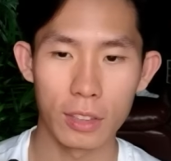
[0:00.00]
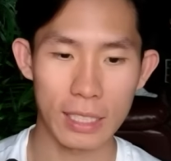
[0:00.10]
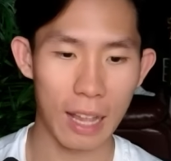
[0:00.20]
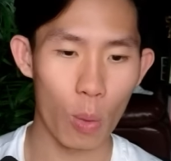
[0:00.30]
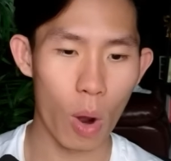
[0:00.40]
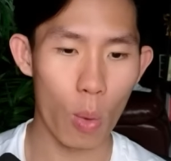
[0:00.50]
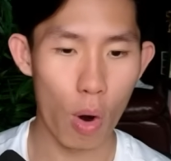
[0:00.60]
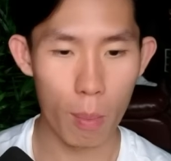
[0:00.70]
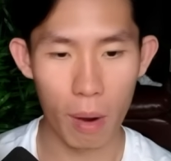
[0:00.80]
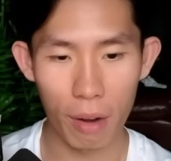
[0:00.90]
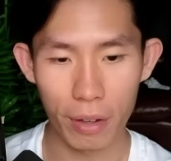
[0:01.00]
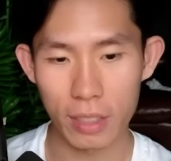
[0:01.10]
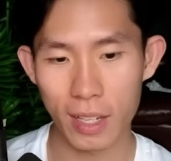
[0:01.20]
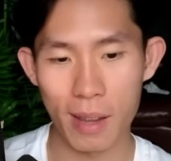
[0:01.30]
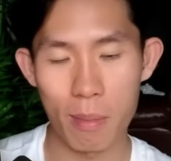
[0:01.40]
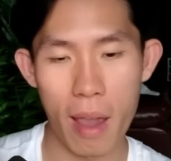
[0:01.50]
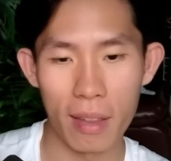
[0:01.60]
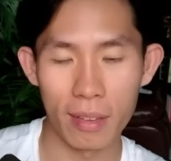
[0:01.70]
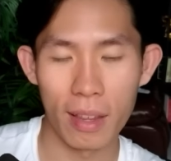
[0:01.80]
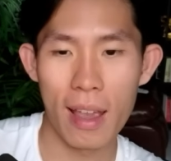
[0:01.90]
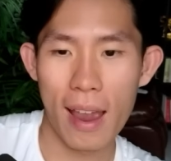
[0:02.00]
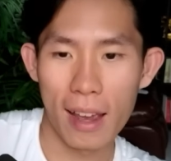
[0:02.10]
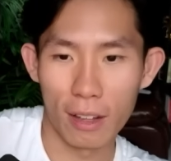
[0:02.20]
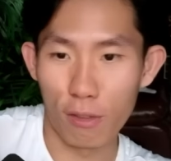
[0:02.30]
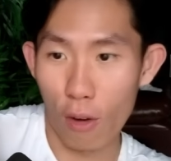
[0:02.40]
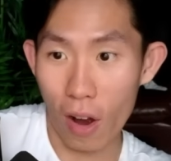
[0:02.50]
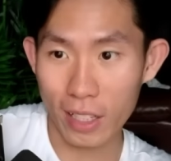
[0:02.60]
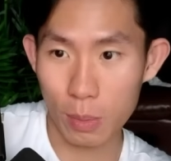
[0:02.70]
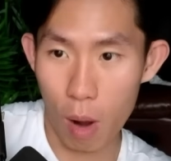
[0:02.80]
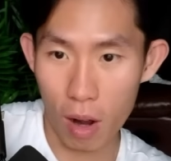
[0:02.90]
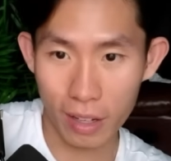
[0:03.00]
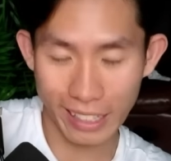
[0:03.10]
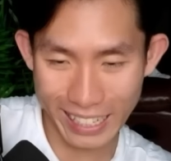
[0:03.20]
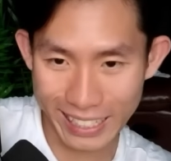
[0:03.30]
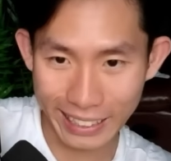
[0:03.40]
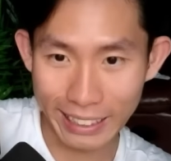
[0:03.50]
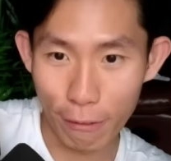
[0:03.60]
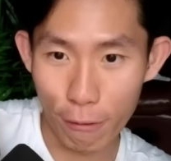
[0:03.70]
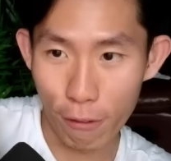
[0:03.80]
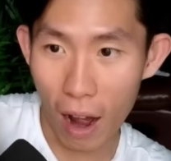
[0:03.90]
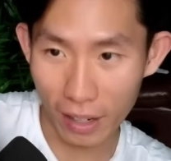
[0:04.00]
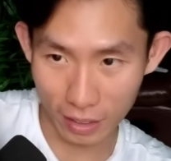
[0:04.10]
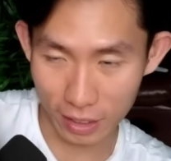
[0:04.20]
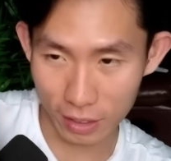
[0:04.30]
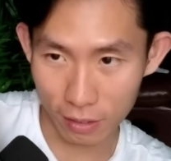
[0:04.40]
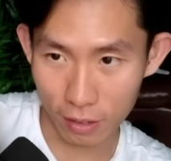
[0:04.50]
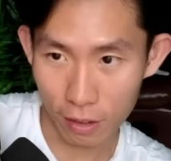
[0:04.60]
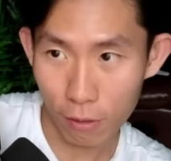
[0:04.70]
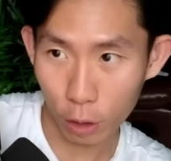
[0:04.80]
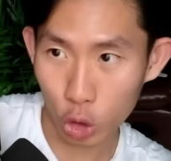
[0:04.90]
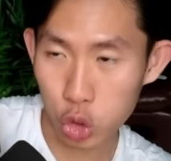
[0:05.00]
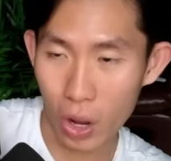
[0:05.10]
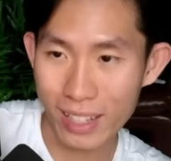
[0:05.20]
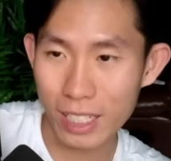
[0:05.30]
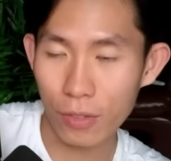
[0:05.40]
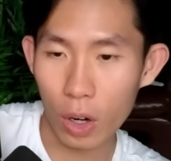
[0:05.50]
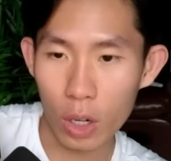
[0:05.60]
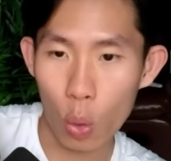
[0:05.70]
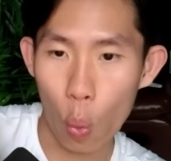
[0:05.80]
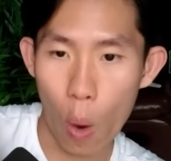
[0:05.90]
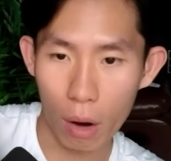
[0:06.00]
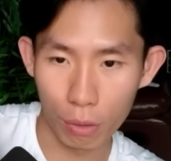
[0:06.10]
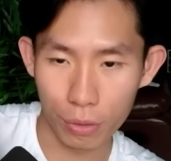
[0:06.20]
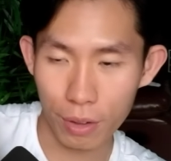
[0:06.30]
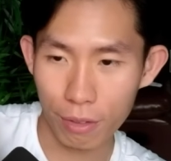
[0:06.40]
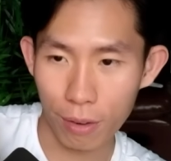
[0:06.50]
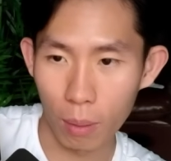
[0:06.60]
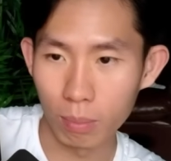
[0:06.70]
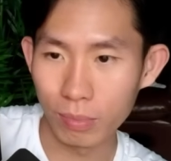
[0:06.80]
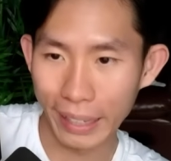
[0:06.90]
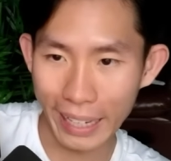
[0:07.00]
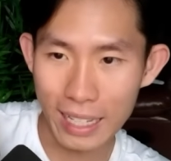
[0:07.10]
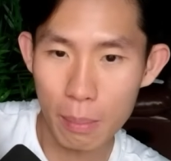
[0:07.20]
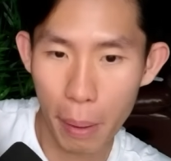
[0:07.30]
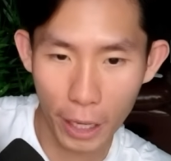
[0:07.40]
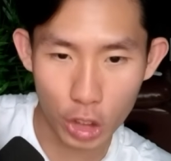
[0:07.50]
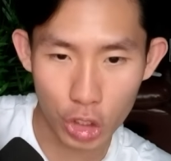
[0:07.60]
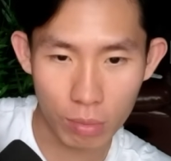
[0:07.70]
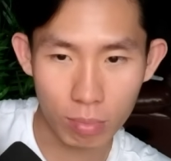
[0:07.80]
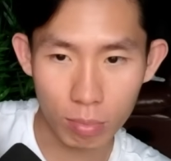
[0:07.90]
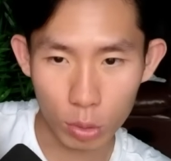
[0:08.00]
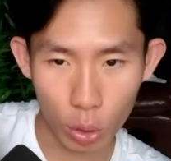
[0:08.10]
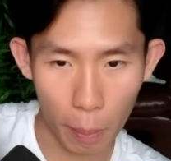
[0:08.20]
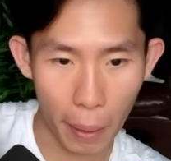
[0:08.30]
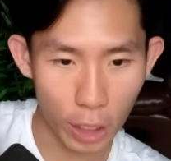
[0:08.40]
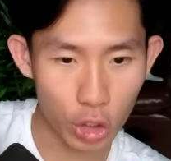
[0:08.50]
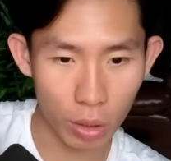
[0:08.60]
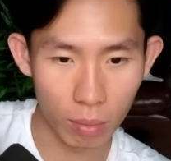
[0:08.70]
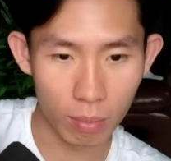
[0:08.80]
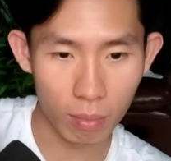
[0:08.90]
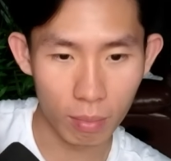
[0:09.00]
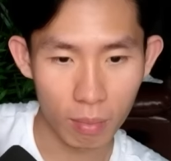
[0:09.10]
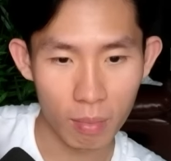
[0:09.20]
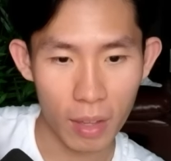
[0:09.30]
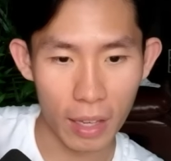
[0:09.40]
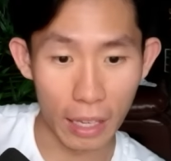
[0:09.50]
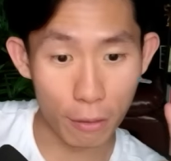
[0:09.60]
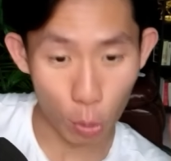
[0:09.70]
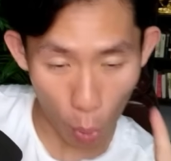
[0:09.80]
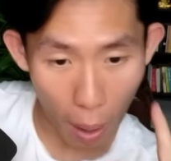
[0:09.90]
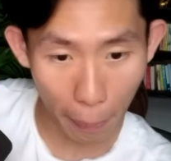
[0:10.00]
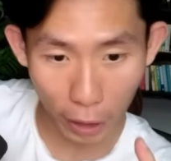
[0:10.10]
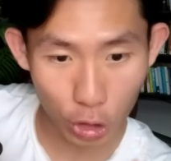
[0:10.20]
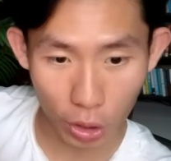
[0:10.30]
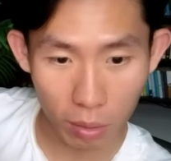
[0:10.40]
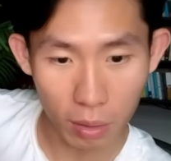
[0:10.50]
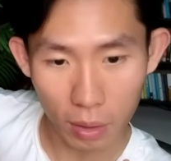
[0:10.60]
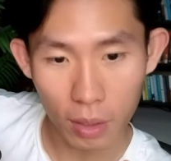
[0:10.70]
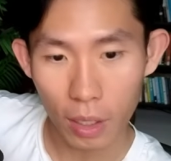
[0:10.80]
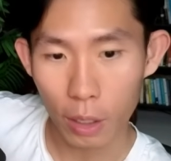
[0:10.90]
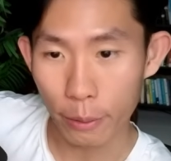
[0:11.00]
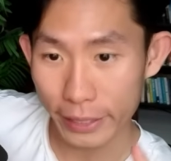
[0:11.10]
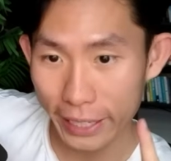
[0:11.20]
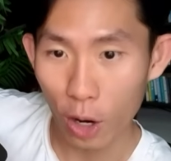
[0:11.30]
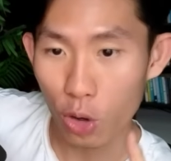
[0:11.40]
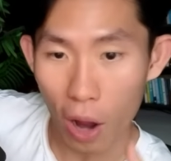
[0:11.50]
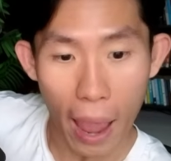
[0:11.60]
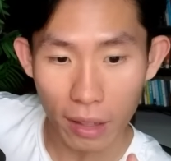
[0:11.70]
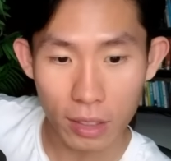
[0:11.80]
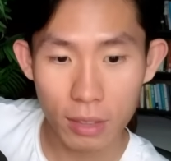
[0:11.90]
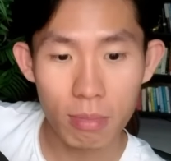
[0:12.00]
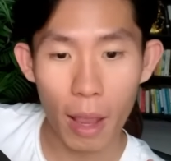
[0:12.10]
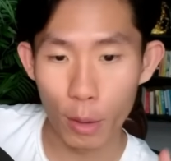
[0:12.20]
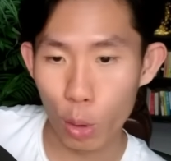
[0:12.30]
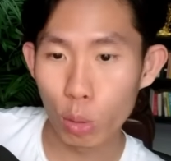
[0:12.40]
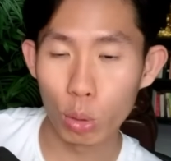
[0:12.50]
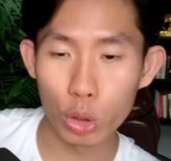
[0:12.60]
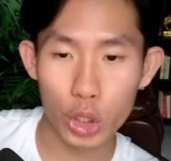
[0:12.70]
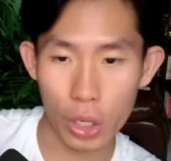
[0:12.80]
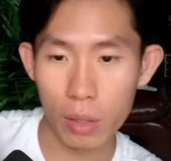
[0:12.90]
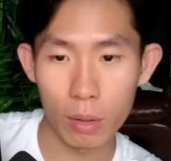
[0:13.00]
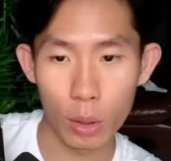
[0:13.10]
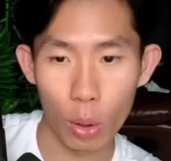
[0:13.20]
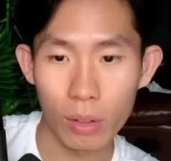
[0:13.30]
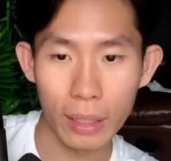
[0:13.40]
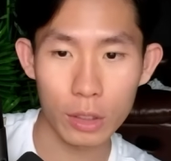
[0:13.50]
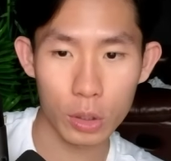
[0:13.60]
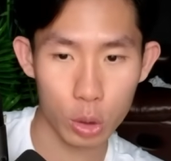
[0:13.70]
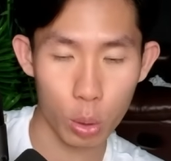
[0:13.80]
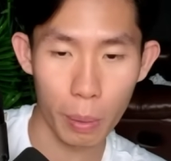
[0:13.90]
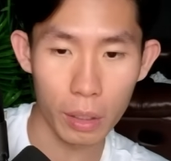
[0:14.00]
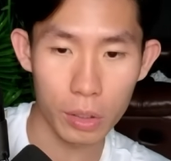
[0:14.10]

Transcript: Just like what Warren Buffett said, man. The Forex market is a device for transferring wealth from the impatient to the patient. If you are patient, you sit on your hands and you don't do shit, you don't take stupid